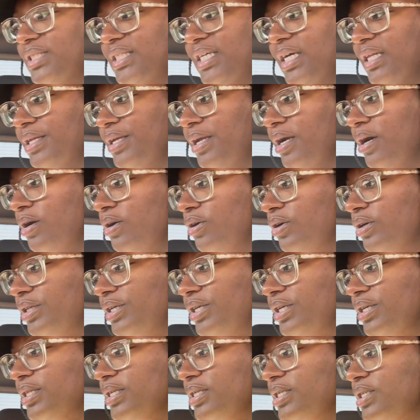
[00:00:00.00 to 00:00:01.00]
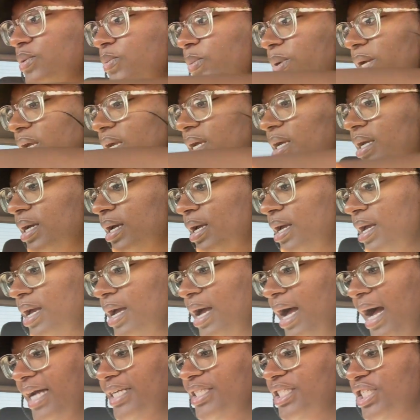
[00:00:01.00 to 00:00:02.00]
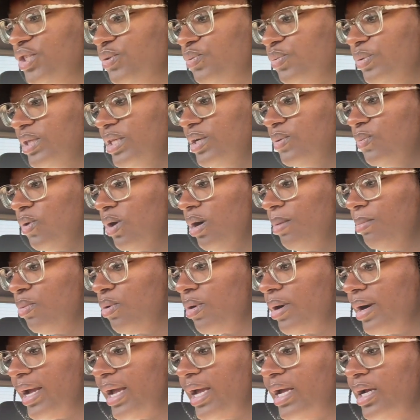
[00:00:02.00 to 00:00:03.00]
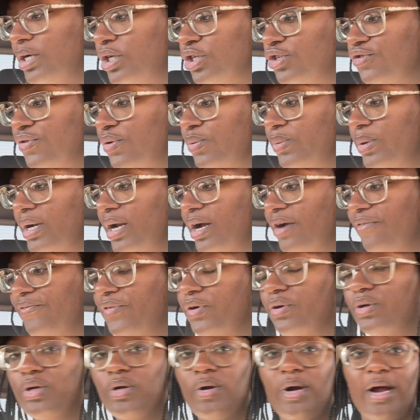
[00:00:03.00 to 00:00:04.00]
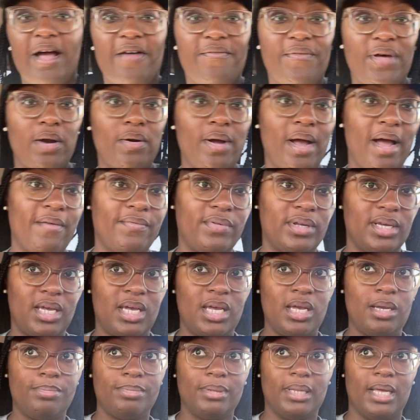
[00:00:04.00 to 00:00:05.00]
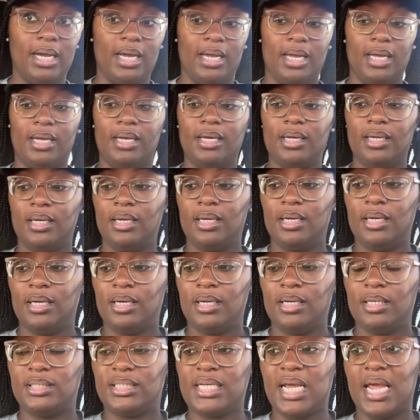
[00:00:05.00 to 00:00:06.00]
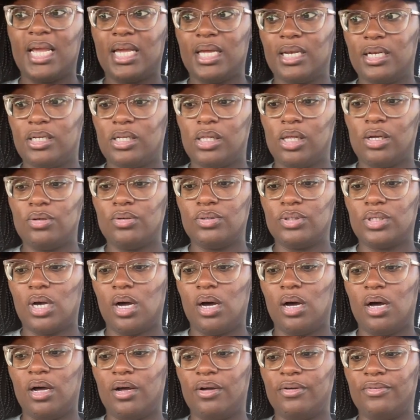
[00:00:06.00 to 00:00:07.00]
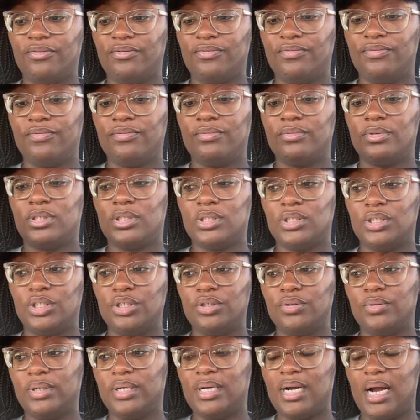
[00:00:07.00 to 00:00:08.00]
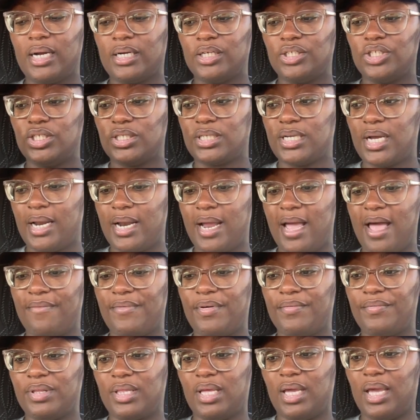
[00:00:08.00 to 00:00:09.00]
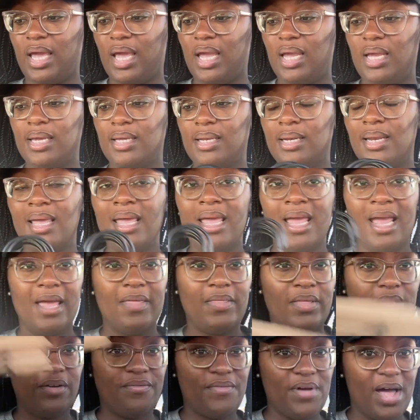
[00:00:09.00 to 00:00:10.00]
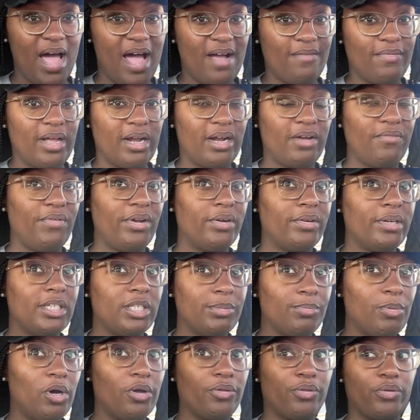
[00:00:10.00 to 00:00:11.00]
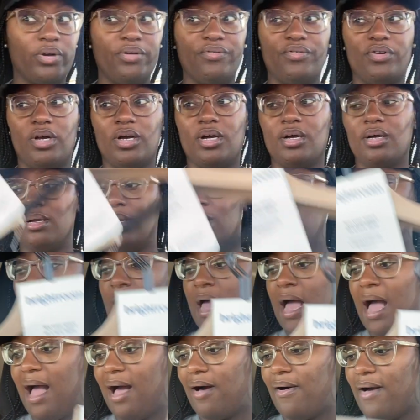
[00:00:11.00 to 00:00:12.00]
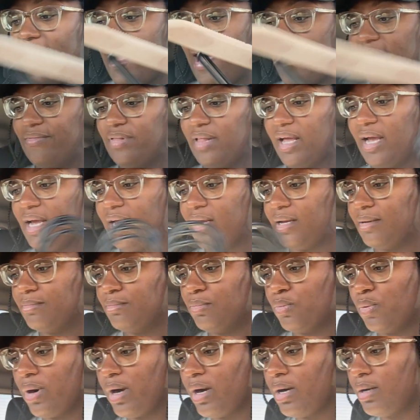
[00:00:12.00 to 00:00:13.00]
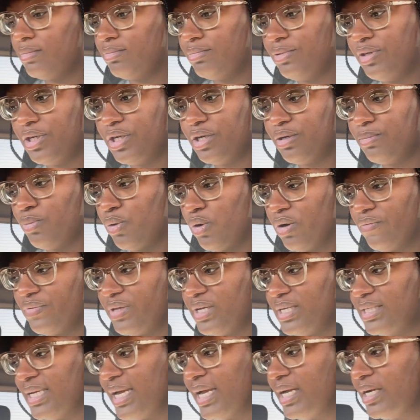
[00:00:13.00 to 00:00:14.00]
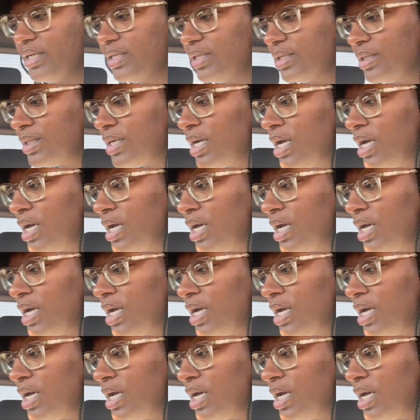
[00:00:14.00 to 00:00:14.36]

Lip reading: telling y'all earlier this week. I just really want more hangers for when I photograph. I don't have to keep like taking clothes off to do it, I can just kind of have everything hanging. And then if I have like a very small thrift haul, I'll have like more, you know, more of these hangers.